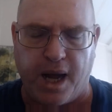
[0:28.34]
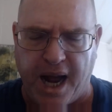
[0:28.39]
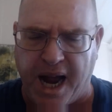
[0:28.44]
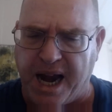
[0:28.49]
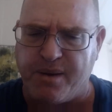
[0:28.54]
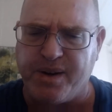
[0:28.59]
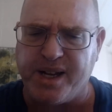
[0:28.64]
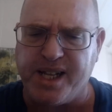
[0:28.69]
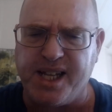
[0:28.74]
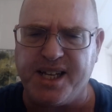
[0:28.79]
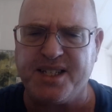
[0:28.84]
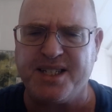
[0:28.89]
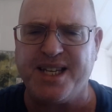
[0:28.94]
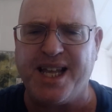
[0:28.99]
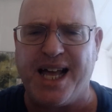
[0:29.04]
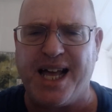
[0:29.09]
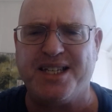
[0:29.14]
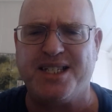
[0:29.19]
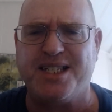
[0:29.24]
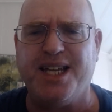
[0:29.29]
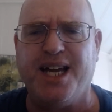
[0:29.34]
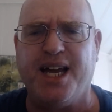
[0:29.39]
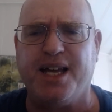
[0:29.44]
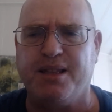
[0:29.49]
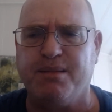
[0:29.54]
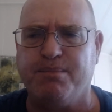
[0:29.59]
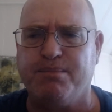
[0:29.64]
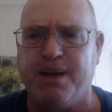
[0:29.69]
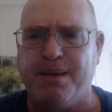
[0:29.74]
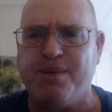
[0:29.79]
I realized last night
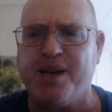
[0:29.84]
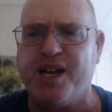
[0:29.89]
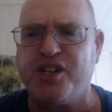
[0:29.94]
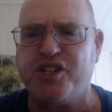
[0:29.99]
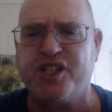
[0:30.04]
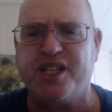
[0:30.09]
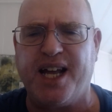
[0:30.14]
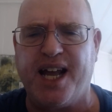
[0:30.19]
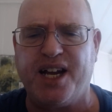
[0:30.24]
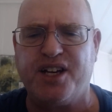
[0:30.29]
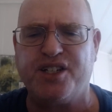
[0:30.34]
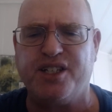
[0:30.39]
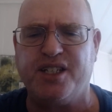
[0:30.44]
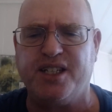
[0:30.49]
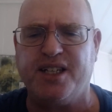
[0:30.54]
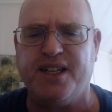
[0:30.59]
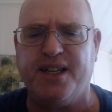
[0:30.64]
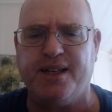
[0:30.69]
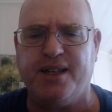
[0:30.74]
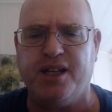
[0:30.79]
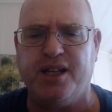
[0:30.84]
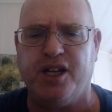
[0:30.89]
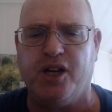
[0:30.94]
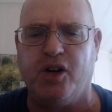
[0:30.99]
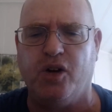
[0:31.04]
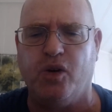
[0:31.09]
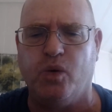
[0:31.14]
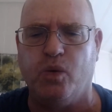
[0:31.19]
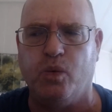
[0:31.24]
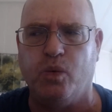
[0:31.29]
that maybe I should actually, you
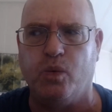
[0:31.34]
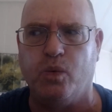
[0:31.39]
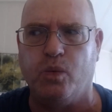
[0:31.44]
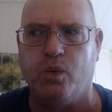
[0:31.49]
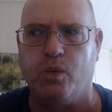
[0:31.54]
know,